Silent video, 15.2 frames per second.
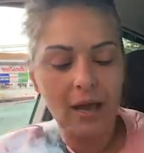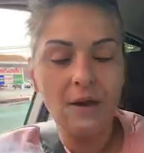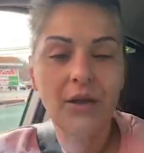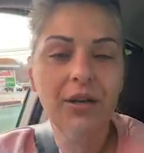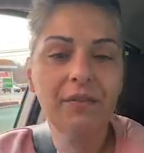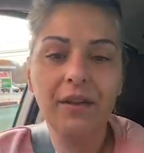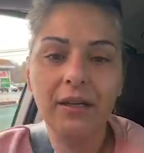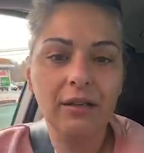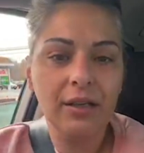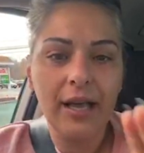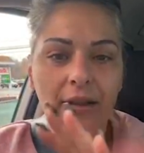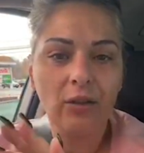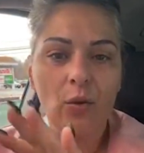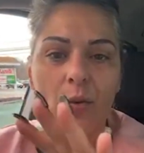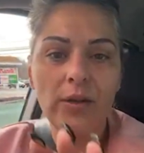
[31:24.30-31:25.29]
I don't even
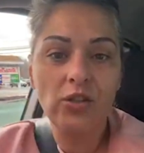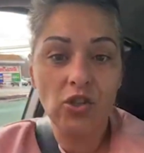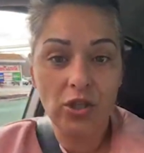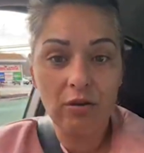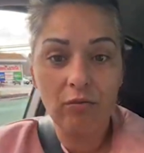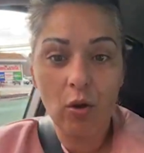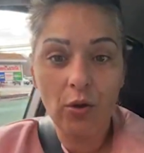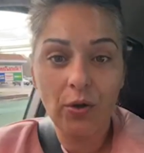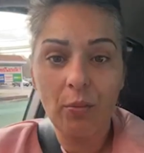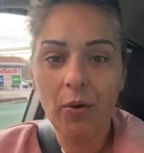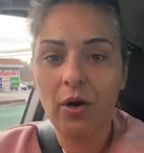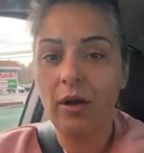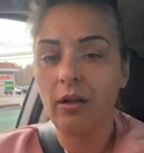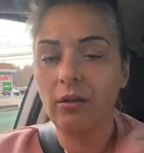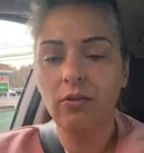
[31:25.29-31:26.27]
get the ones she rolled
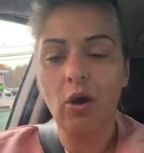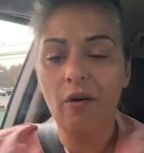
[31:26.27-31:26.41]
anymore.